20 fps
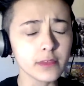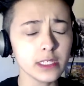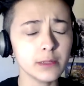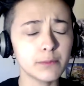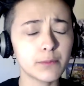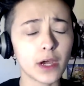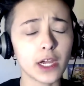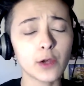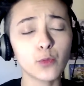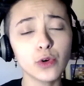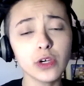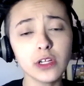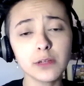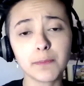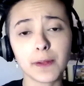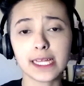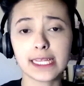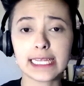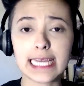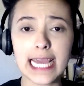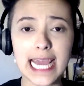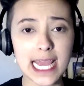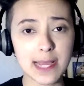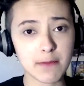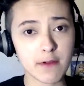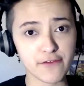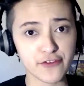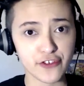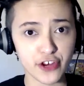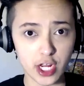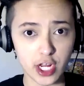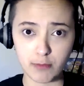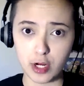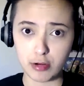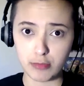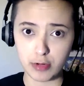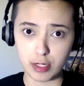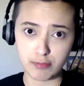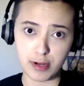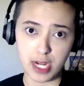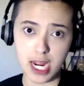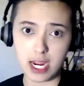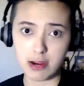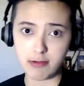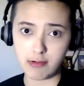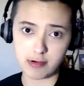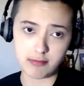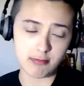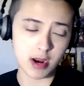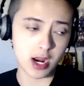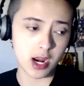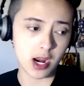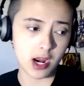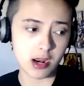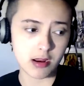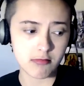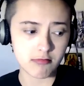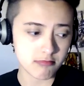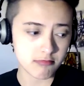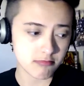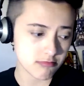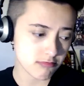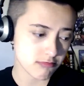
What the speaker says: But I would play the game if someone would play with me.